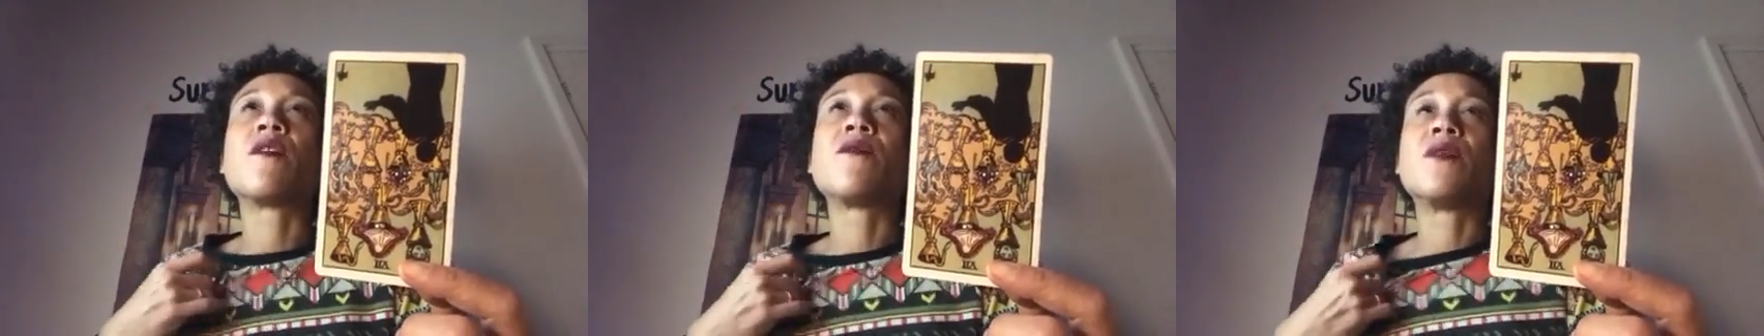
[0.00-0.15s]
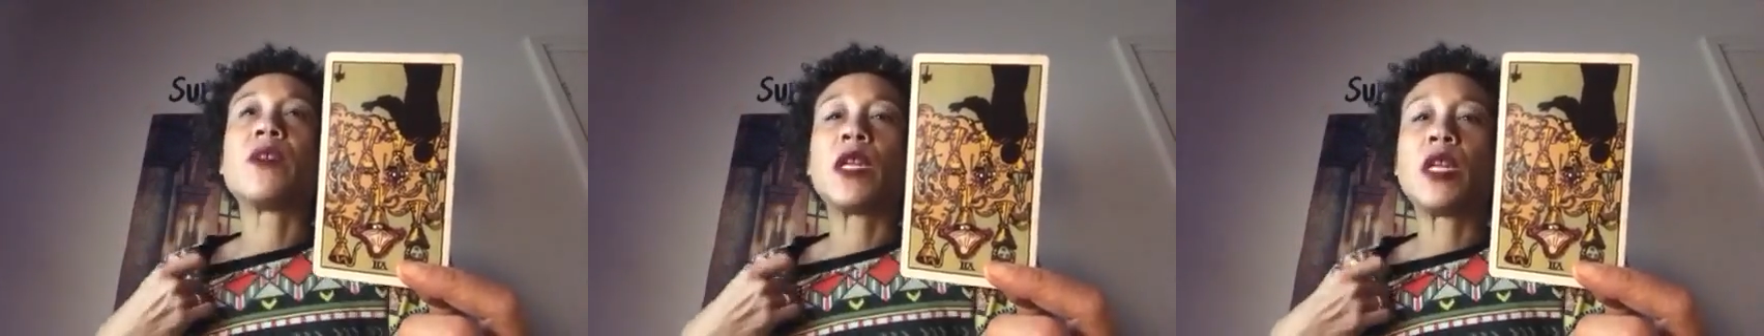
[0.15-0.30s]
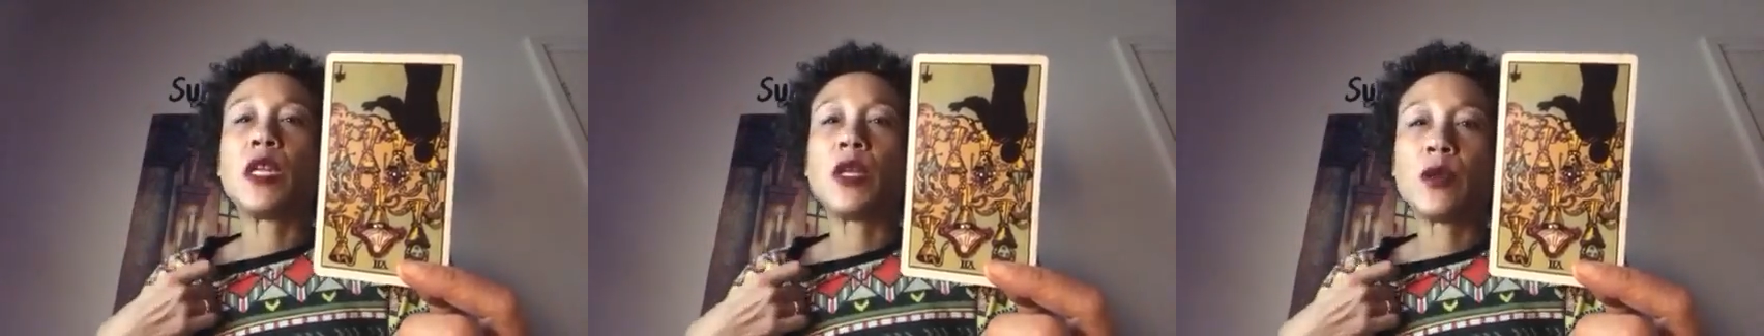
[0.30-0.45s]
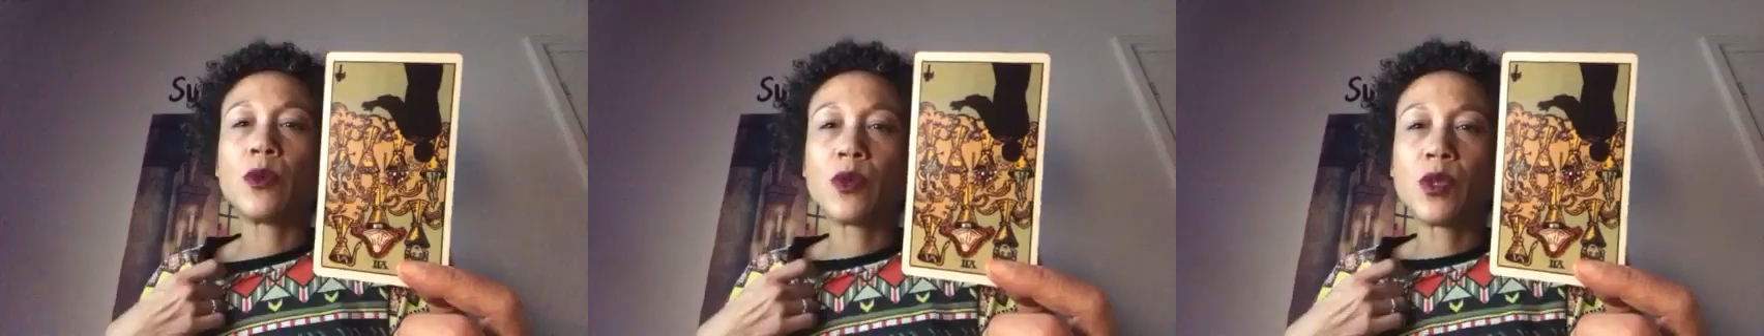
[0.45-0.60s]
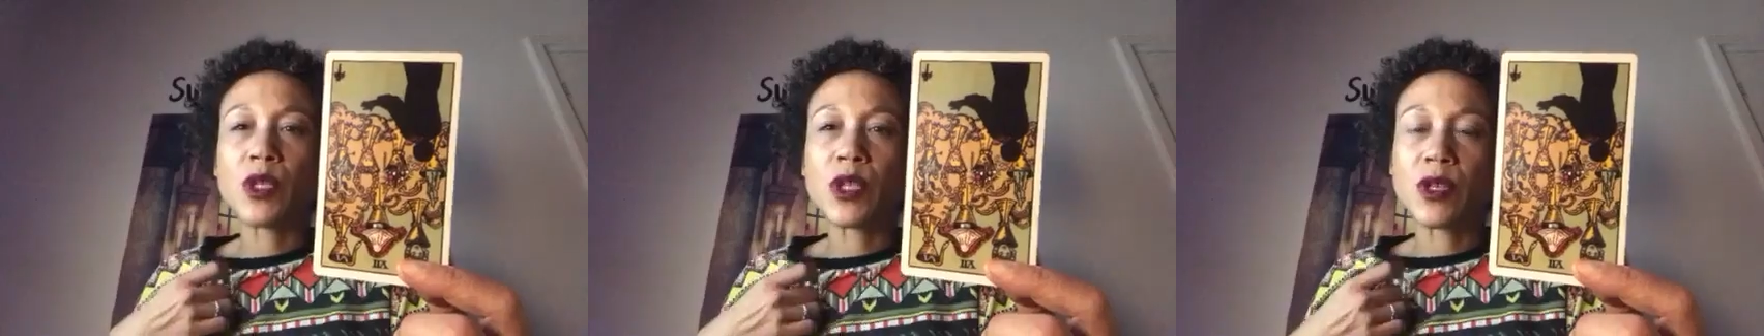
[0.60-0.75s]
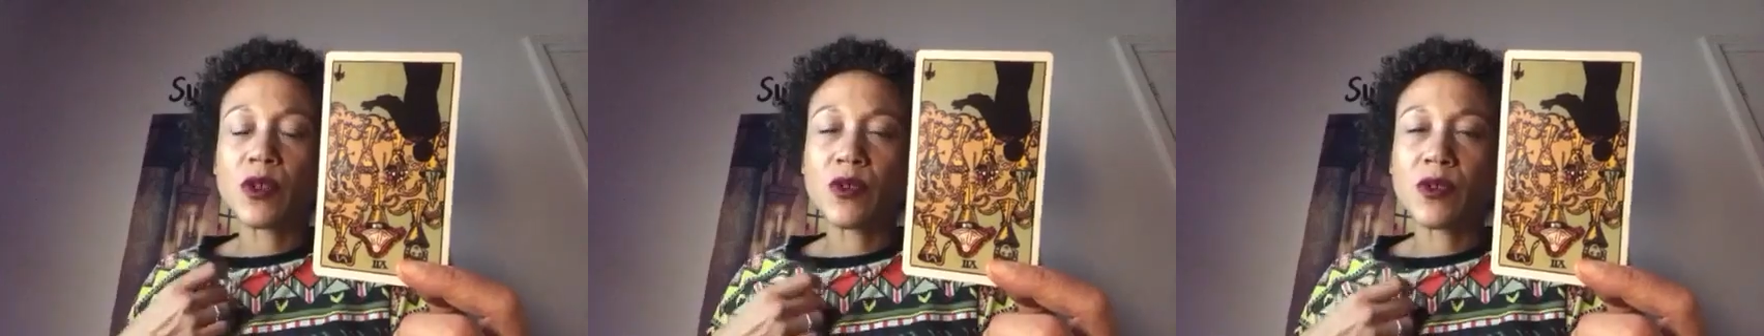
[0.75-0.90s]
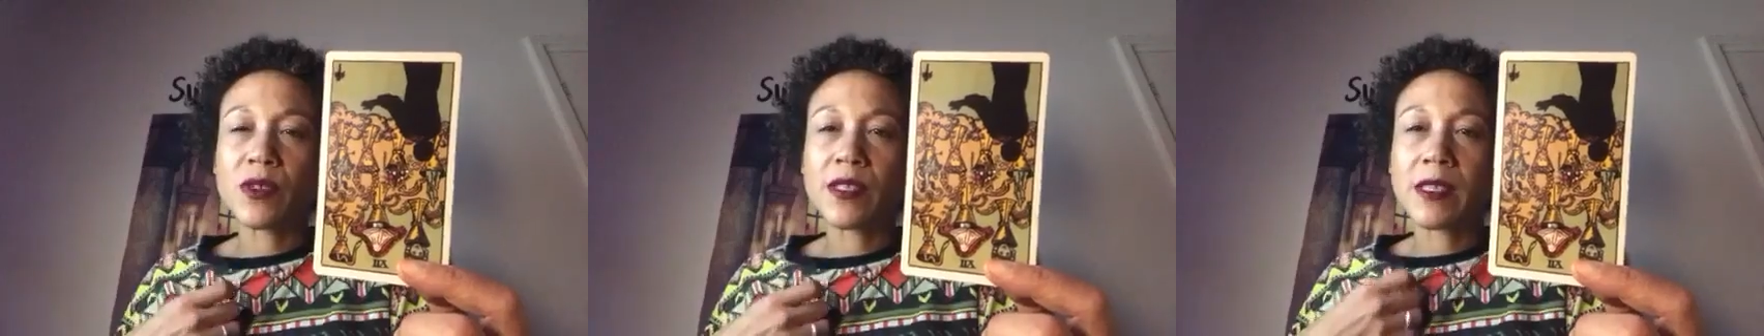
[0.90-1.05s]
of
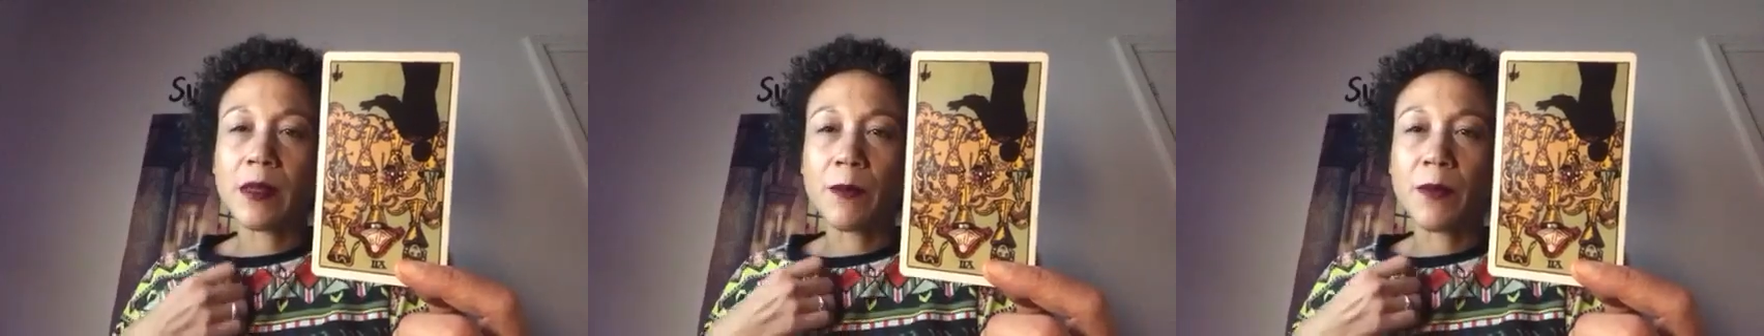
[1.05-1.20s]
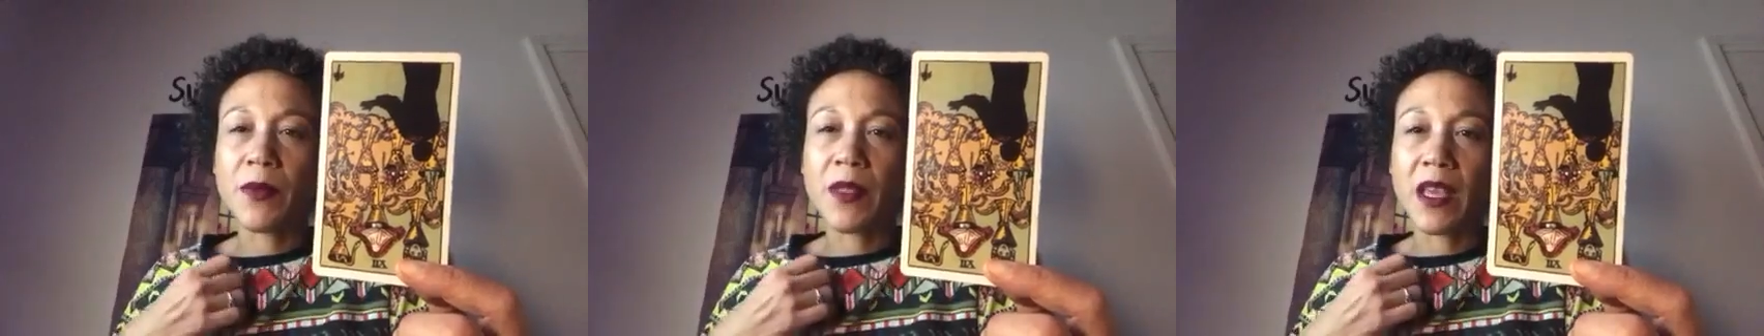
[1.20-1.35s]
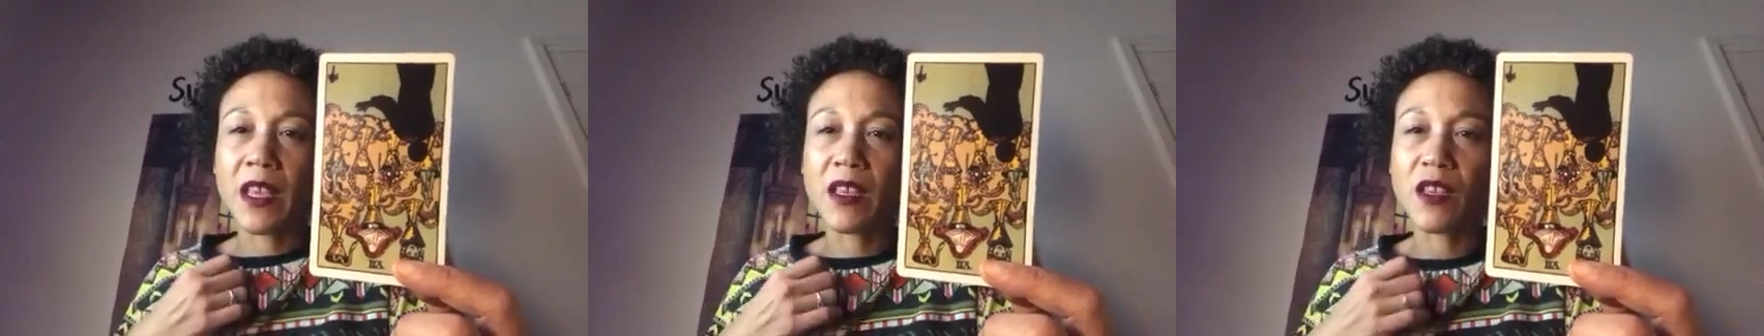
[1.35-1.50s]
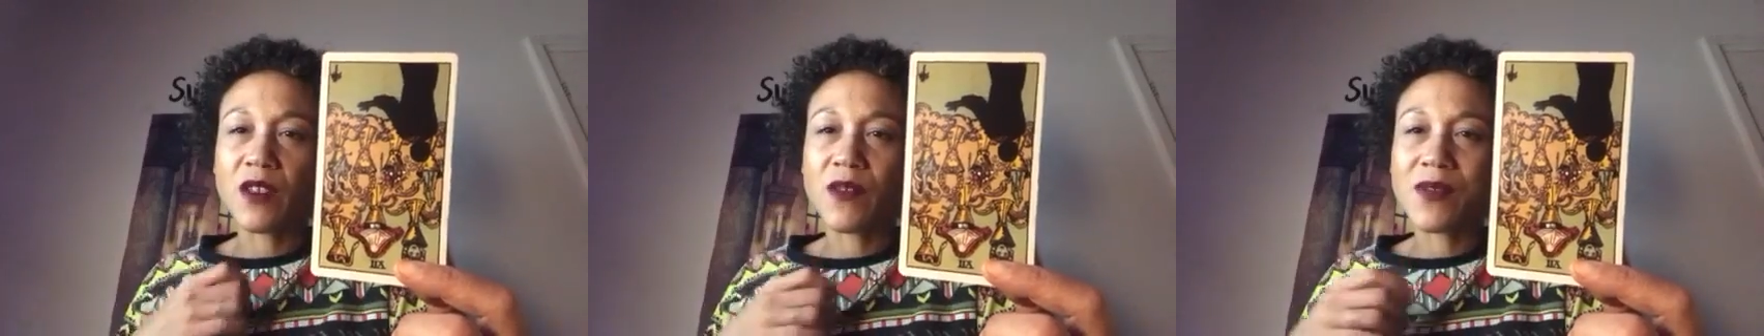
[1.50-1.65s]
illusion or something.